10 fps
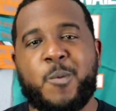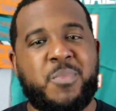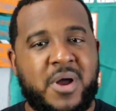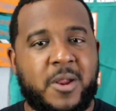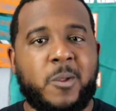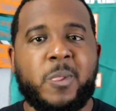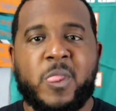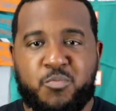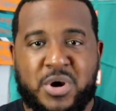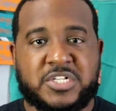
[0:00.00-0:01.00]
But
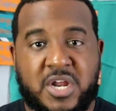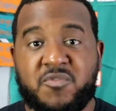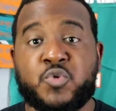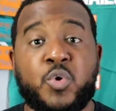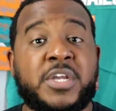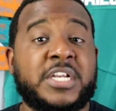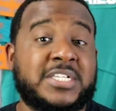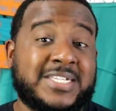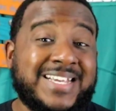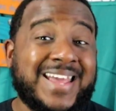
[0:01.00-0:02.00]
press coverage, we'll get to
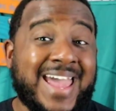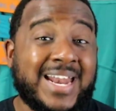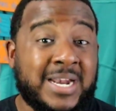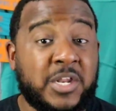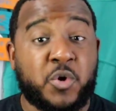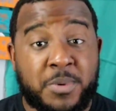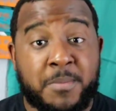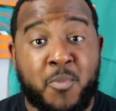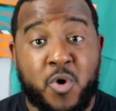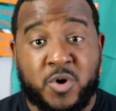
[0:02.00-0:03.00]
see that a little bit
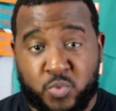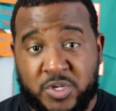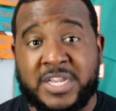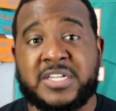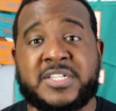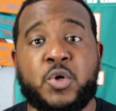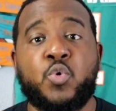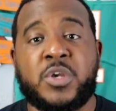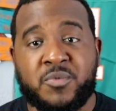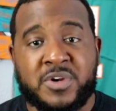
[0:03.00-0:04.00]
more. We'll get to see
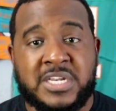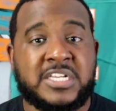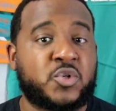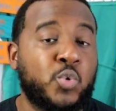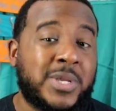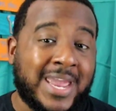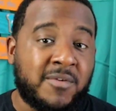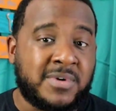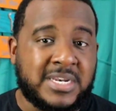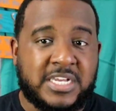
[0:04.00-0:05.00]
who can release, who
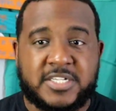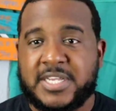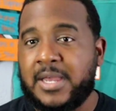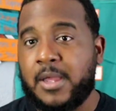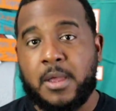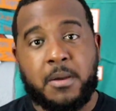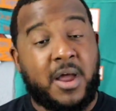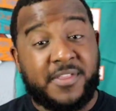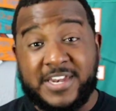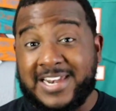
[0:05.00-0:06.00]
can't release.
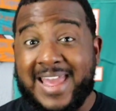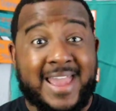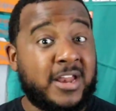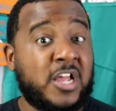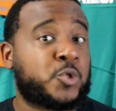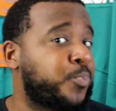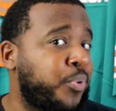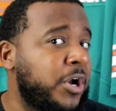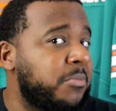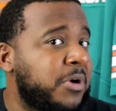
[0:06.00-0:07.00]
Other than that, it's
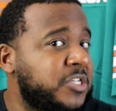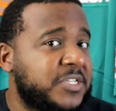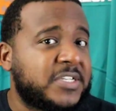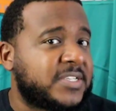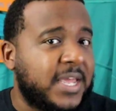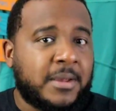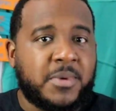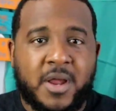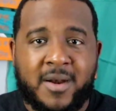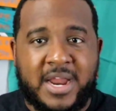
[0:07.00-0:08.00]
pretty much the same.
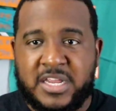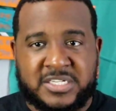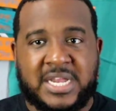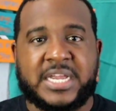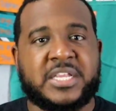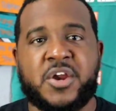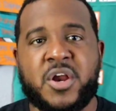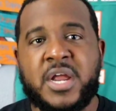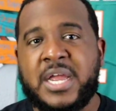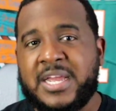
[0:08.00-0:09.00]
All right, it's not like
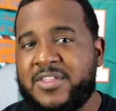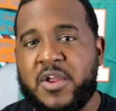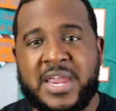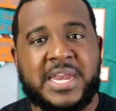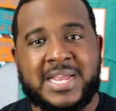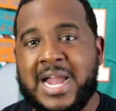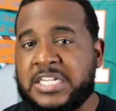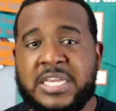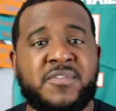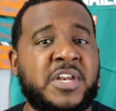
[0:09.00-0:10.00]
they're hitting
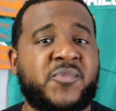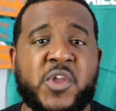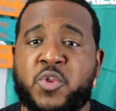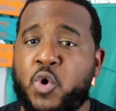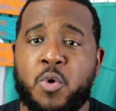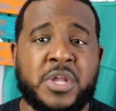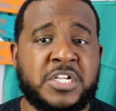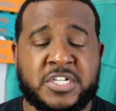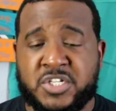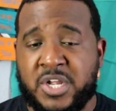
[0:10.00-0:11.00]
guys, even if they're throwing
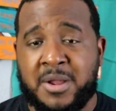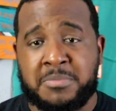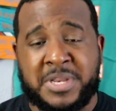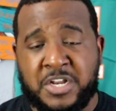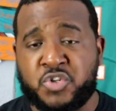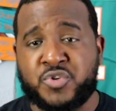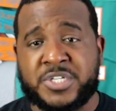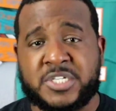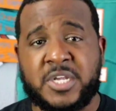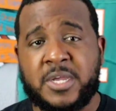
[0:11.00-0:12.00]
into dangerous